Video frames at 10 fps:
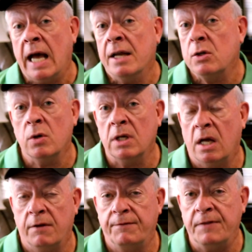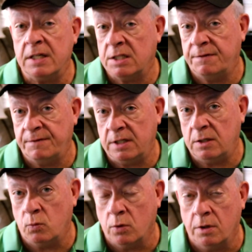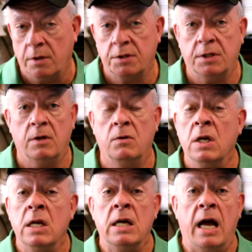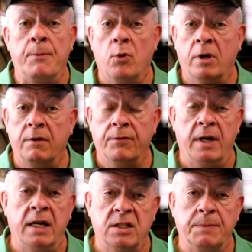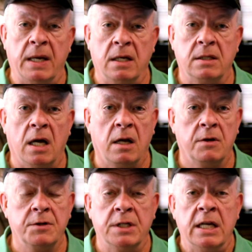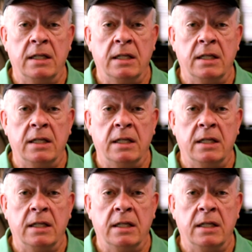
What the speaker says: I do a lot of fixed fee work, so I'm working for X amount of dollars.